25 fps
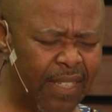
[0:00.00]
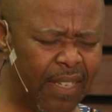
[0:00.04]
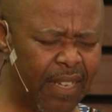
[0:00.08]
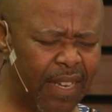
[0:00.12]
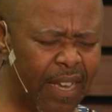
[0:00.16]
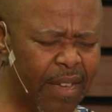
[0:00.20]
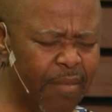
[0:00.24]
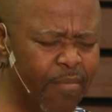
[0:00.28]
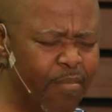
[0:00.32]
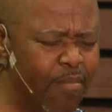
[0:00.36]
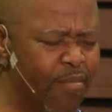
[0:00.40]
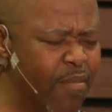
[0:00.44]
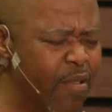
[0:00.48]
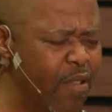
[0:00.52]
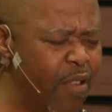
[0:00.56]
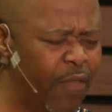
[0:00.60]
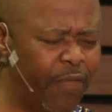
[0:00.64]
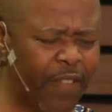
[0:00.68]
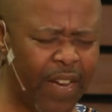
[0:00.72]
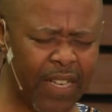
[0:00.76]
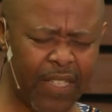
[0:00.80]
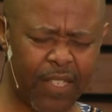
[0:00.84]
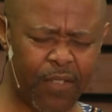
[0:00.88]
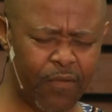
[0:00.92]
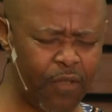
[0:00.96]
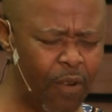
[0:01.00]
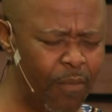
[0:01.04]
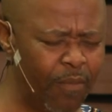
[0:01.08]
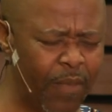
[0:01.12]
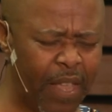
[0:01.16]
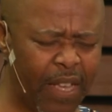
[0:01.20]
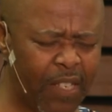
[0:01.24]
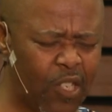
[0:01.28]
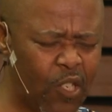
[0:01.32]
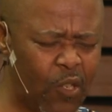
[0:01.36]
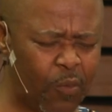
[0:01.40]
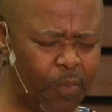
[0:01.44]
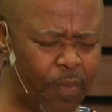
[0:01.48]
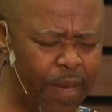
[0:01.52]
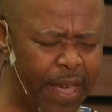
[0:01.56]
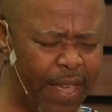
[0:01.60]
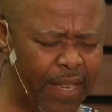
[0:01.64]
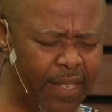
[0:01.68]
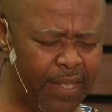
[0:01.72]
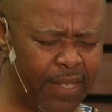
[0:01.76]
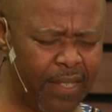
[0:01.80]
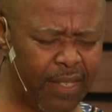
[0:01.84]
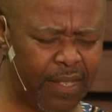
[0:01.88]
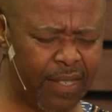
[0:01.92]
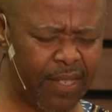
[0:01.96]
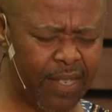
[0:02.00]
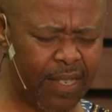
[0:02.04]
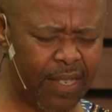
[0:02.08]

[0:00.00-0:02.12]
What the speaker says: Remove us from that space.